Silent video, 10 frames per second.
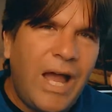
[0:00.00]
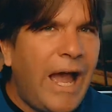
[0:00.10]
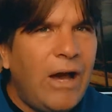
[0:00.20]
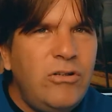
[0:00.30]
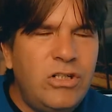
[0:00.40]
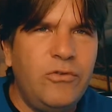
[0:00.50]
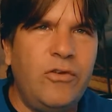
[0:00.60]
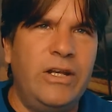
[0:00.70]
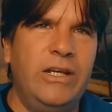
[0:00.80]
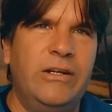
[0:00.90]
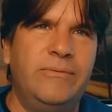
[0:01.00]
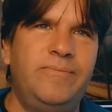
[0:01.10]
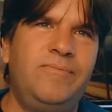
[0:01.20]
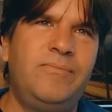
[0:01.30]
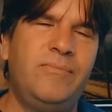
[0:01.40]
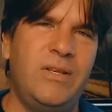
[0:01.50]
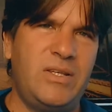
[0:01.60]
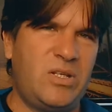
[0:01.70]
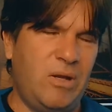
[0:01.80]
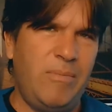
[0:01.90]
a how-to video that
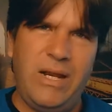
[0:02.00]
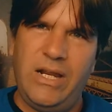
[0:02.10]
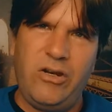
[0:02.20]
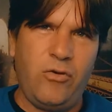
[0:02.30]
somebody had